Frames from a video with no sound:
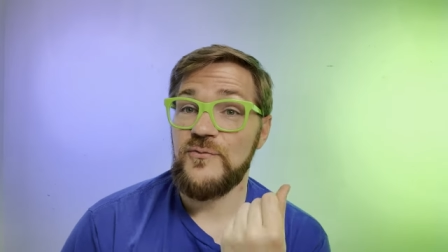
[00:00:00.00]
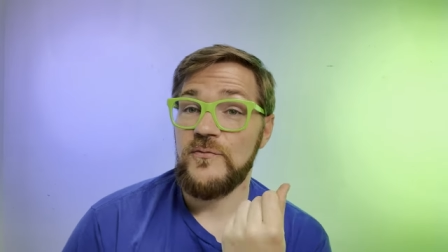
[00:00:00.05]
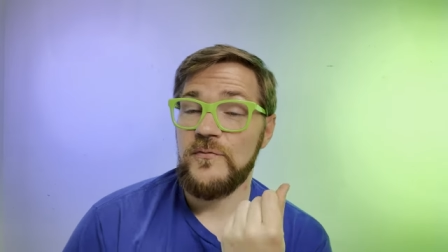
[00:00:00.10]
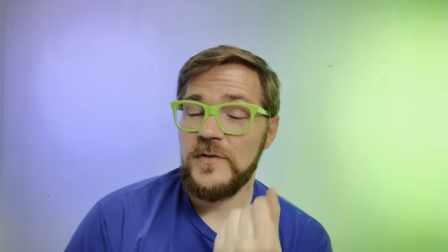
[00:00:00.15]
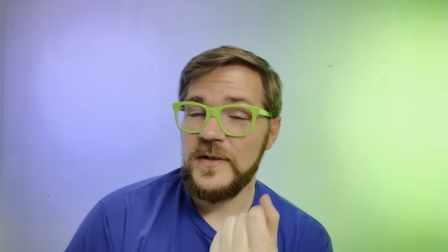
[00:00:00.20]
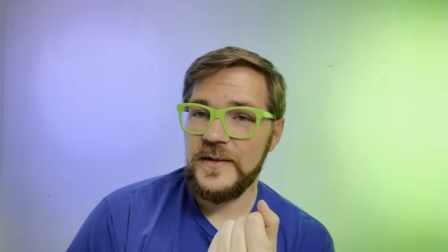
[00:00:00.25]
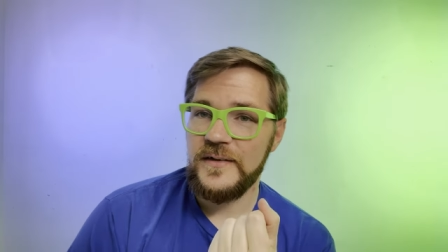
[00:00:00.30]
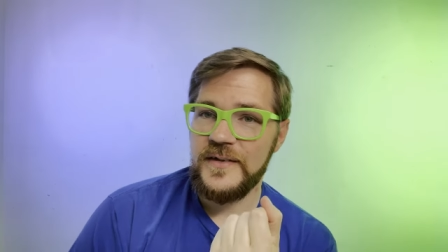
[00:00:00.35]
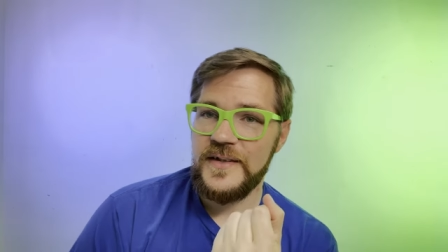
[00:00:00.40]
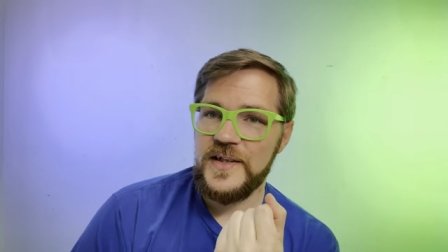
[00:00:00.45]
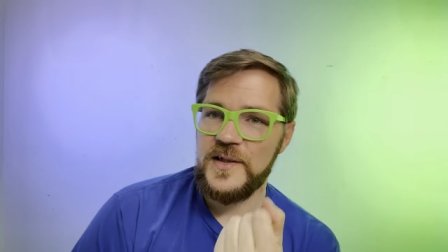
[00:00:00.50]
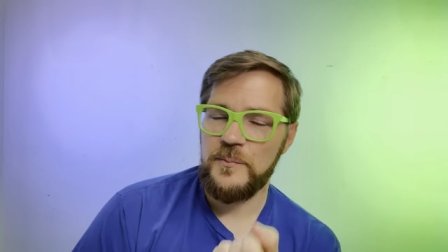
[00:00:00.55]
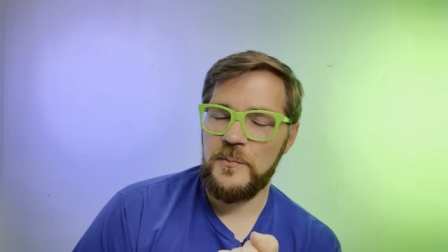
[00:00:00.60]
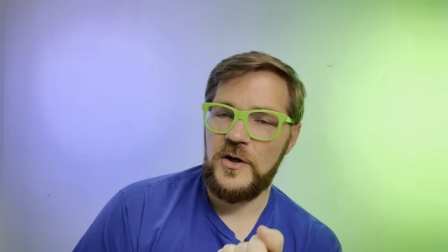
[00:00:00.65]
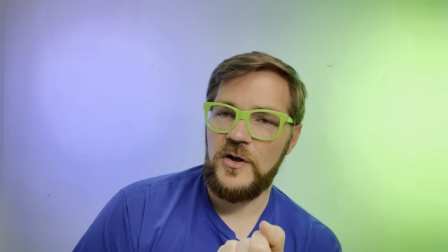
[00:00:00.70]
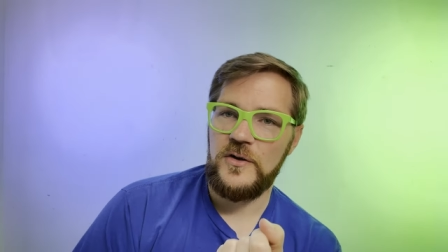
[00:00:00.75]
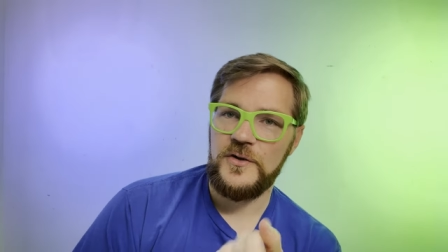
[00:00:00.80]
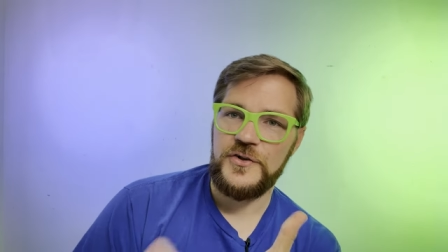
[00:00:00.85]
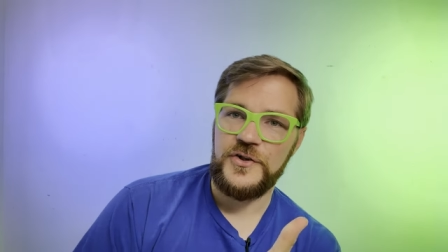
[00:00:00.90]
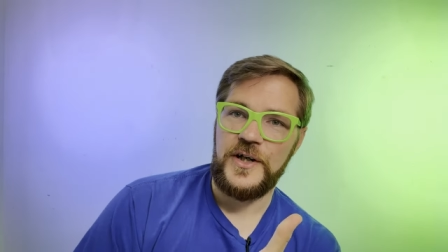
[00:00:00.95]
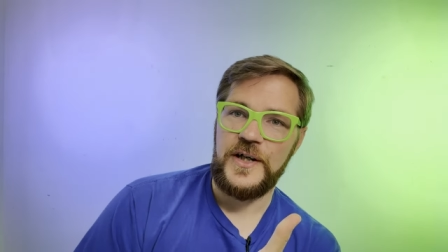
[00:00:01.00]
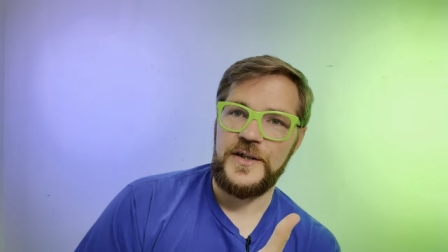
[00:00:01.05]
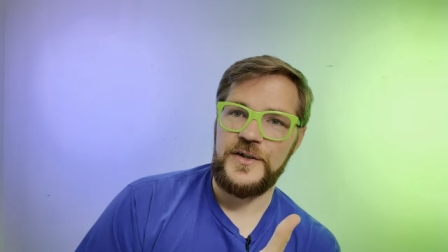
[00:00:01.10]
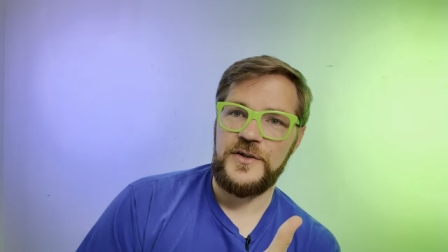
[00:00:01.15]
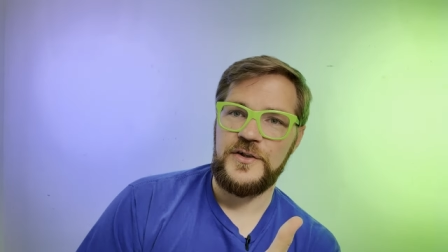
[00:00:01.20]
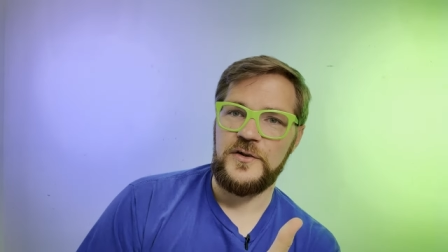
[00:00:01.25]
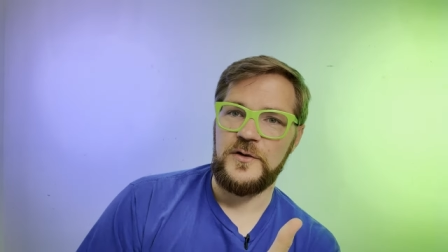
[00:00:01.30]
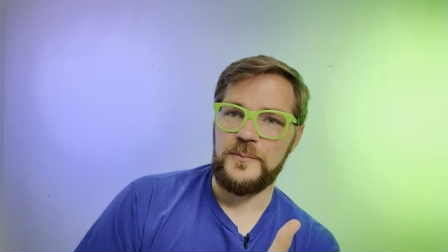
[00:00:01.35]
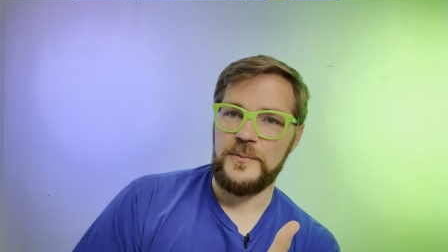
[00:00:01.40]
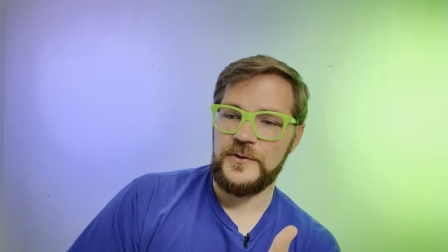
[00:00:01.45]
really small
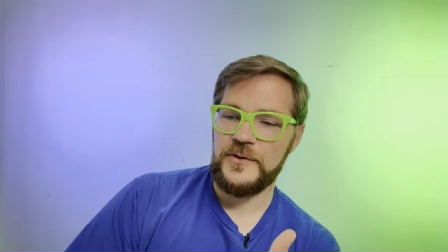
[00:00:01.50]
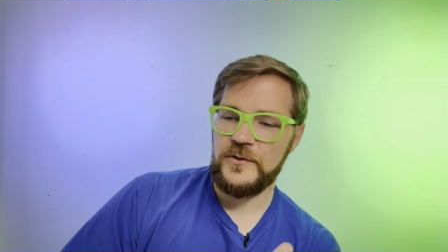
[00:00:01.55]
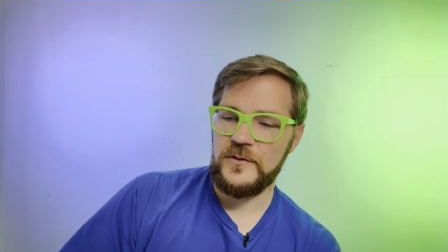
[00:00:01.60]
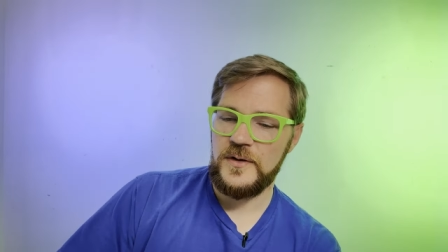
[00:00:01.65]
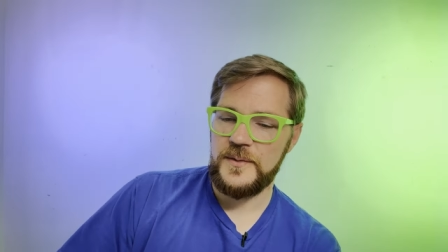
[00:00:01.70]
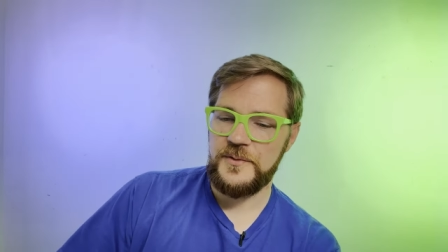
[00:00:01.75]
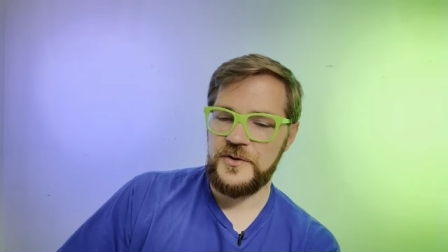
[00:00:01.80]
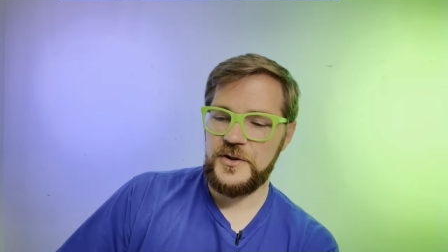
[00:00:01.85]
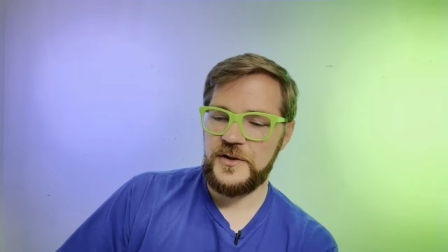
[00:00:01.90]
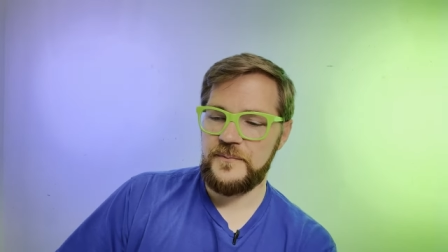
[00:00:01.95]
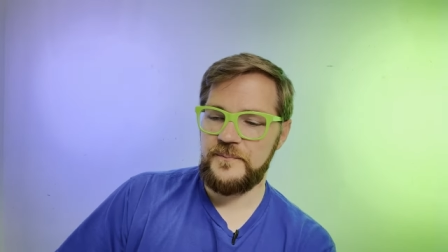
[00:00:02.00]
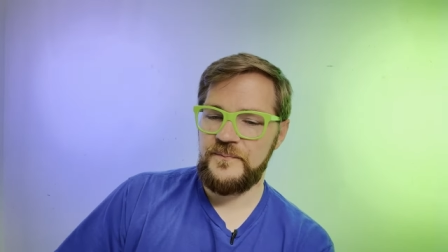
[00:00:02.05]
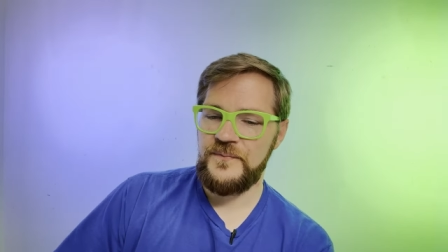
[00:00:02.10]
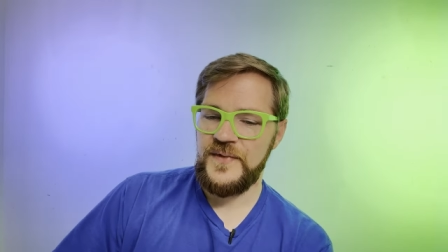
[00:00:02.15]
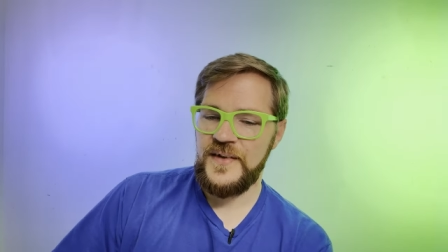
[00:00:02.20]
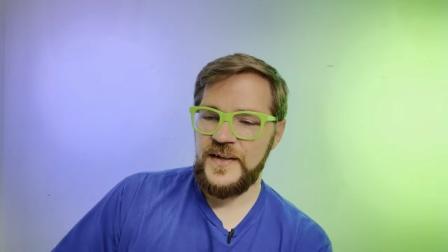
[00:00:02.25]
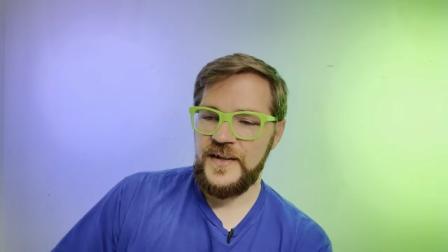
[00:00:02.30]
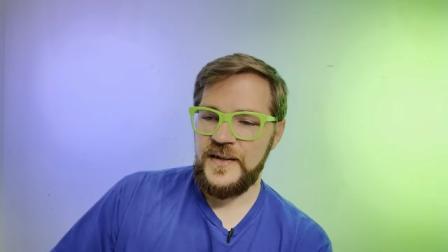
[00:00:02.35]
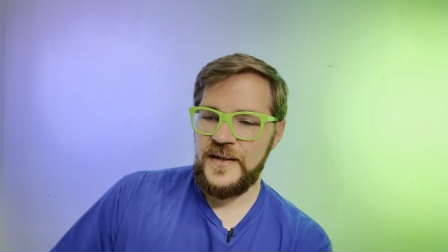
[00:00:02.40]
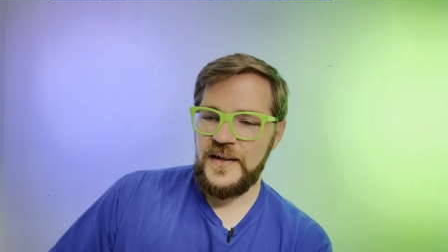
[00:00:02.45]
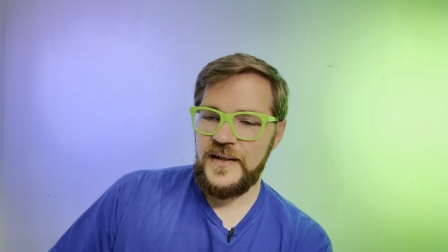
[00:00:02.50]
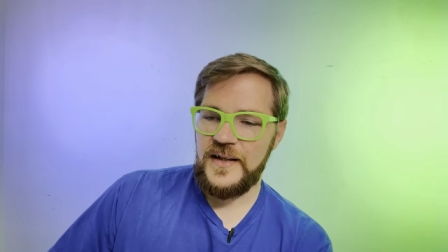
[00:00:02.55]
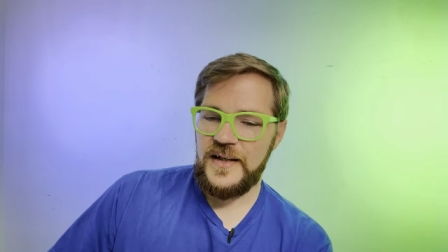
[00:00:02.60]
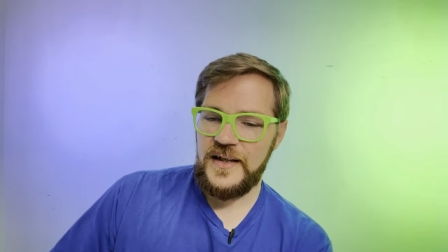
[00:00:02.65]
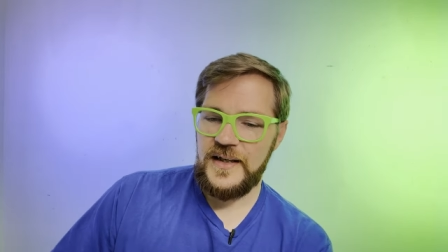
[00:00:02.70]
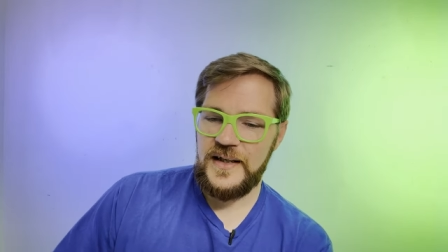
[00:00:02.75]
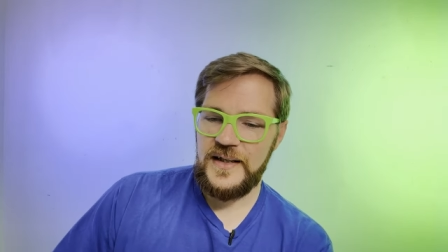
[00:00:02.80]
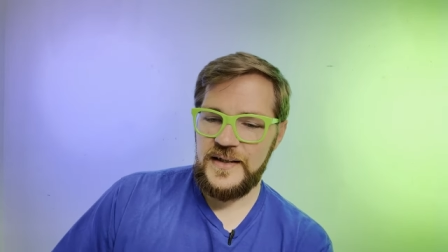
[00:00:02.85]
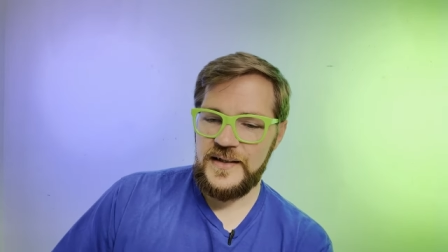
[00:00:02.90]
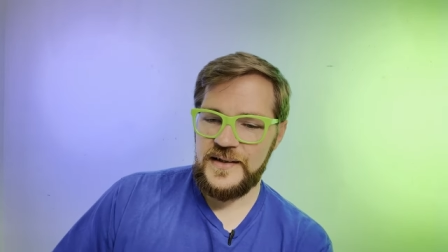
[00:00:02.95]
change in your prescription,
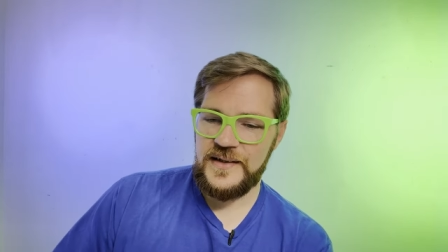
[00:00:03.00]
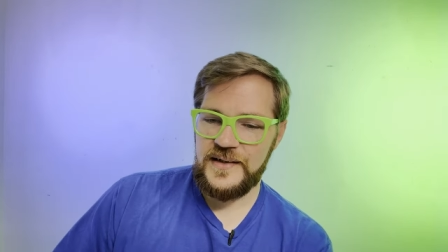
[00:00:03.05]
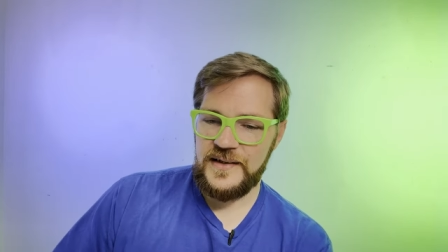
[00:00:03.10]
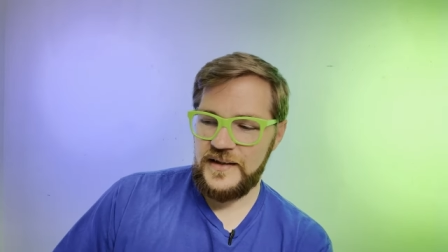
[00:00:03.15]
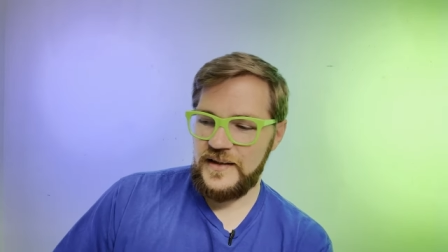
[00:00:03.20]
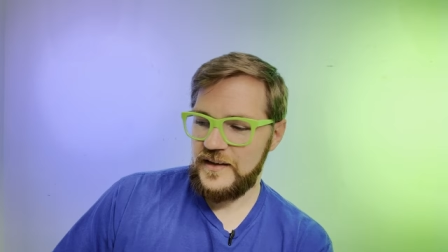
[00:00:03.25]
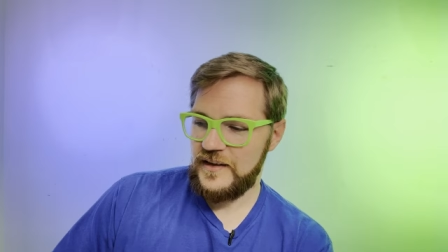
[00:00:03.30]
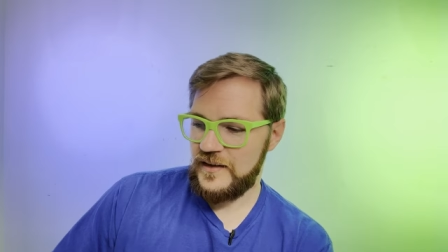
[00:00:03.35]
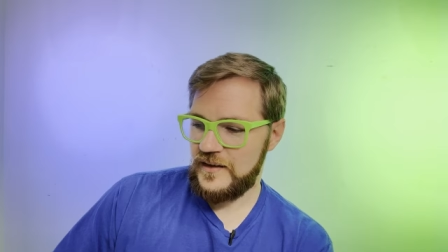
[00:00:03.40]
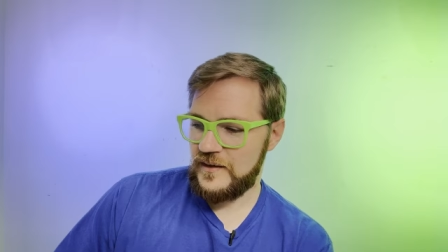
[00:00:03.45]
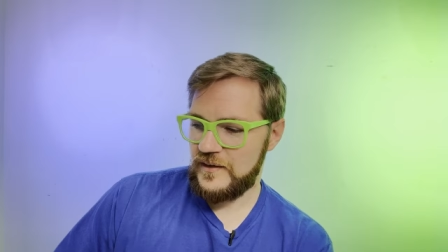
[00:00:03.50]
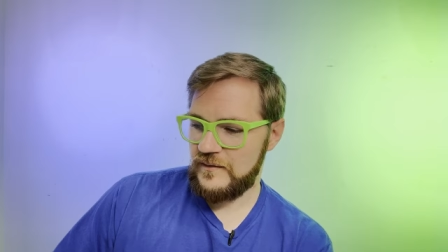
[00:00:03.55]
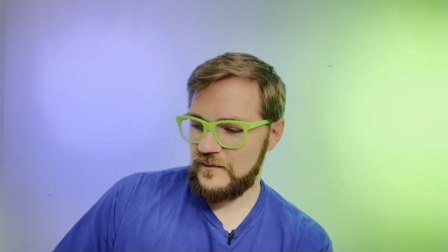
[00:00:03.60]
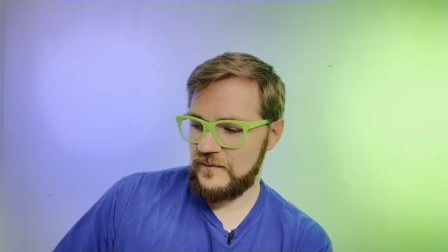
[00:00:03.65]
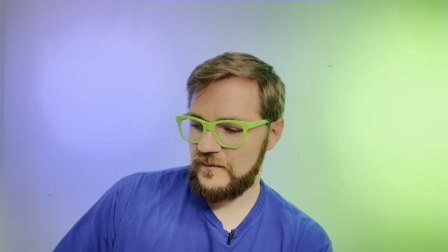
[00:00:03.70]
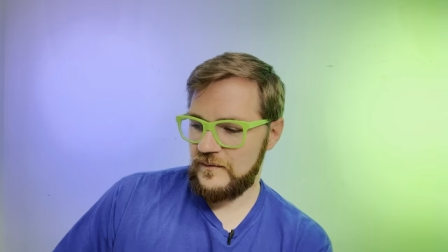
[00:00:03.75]
is it